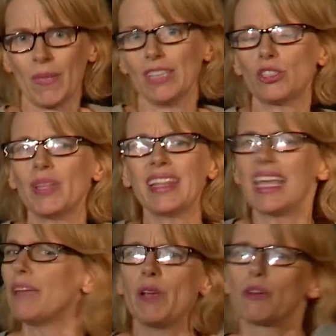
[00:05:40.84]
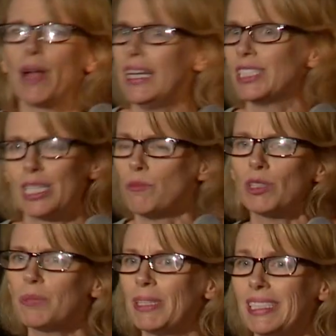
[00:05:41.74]
so that they can be arranged in a
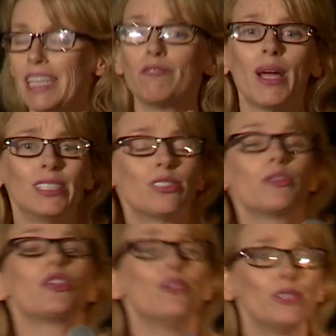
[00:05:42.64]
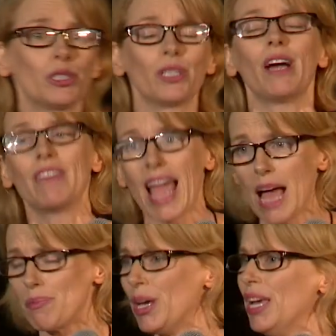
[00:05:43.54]
multiplicity of ways. So the user of the
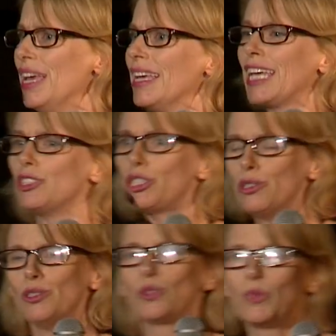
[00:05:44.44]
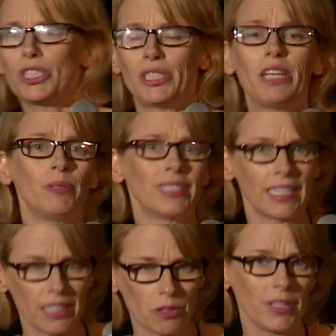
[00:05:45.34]
app can choose which sequence
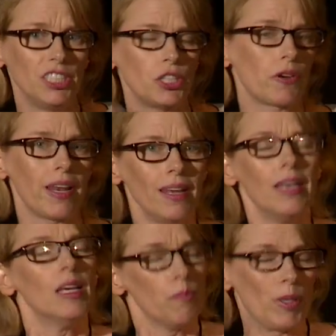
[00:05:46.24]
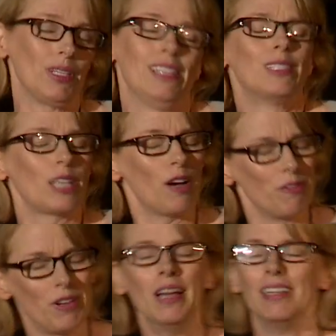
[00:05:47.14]
and literally generate billions
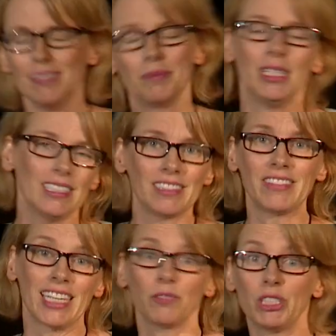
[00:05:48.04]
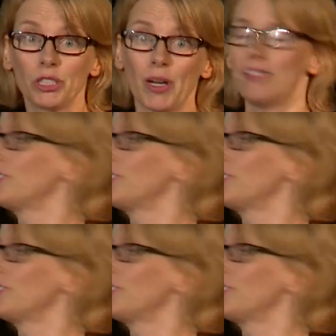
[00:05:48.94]
of pieces of dance, which is great